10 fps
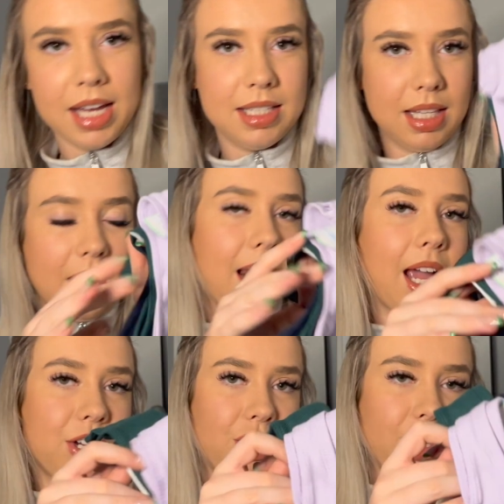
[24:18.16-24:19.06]
is the
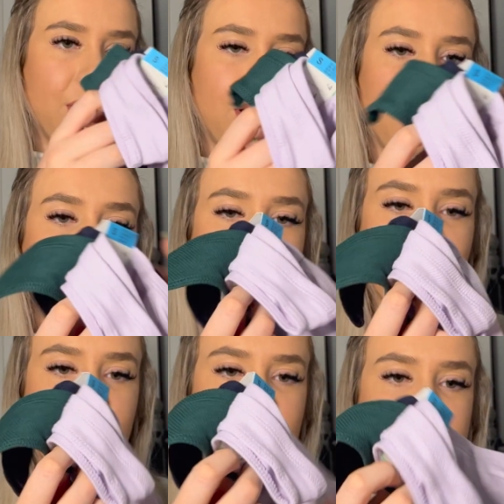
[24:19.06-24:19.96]
collection that
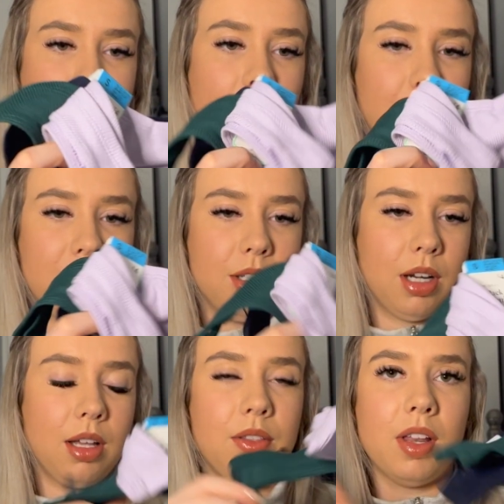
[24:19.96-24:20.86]
these come
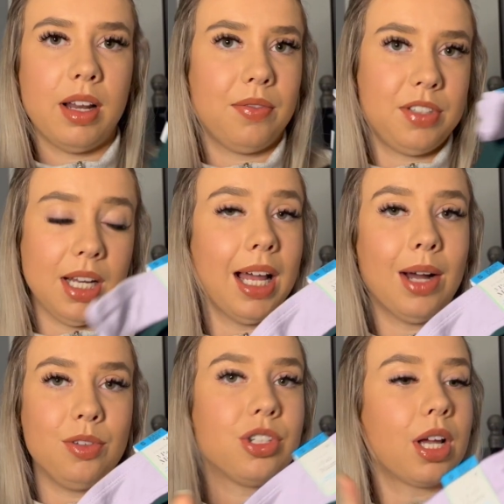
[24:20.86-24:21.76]
under, the Love to
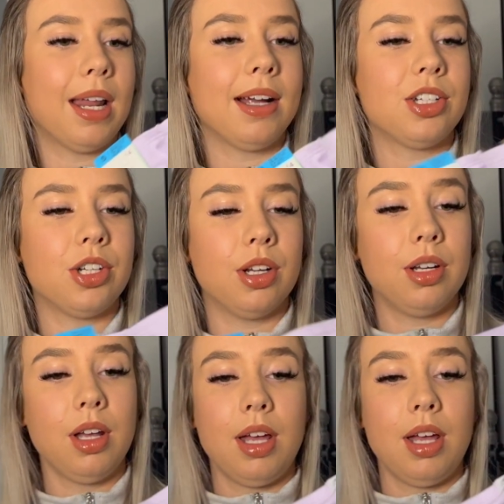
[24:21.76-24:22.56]
Lounge collection.